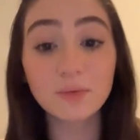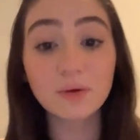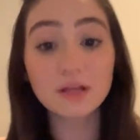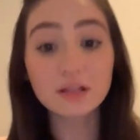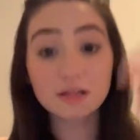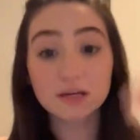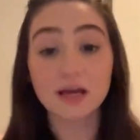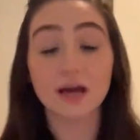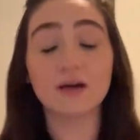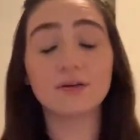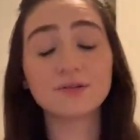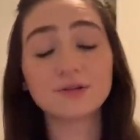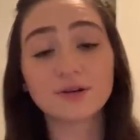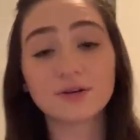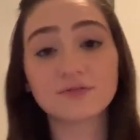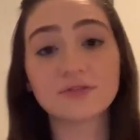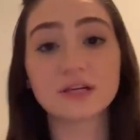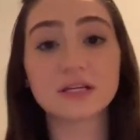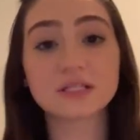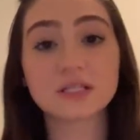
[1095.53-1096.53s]
weekly calendar
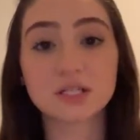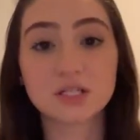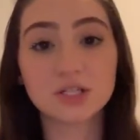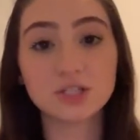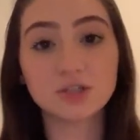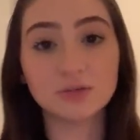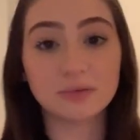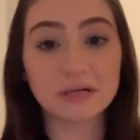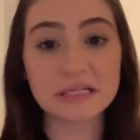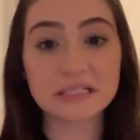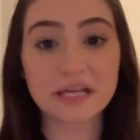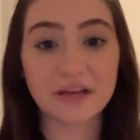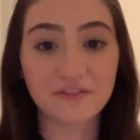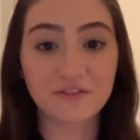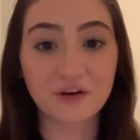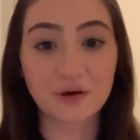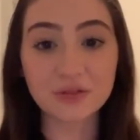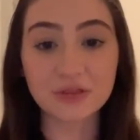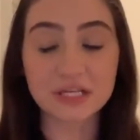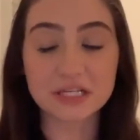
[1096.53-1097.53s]
of things to do because I
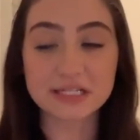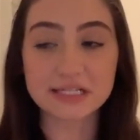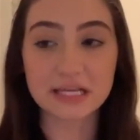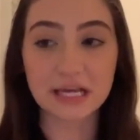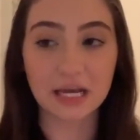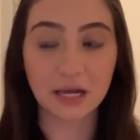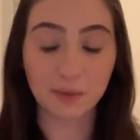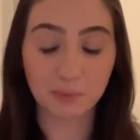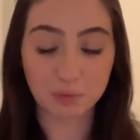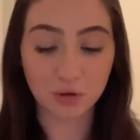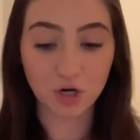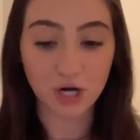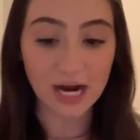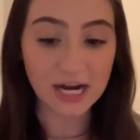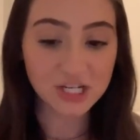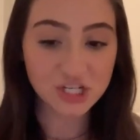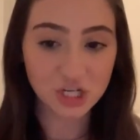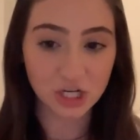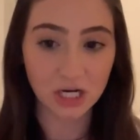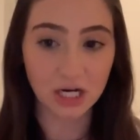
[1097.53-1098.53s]
felt this like
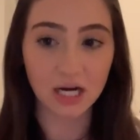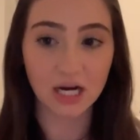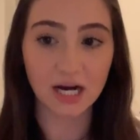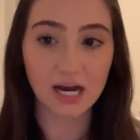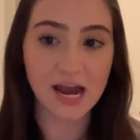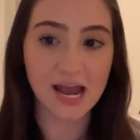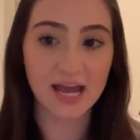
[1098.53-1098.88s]
pressure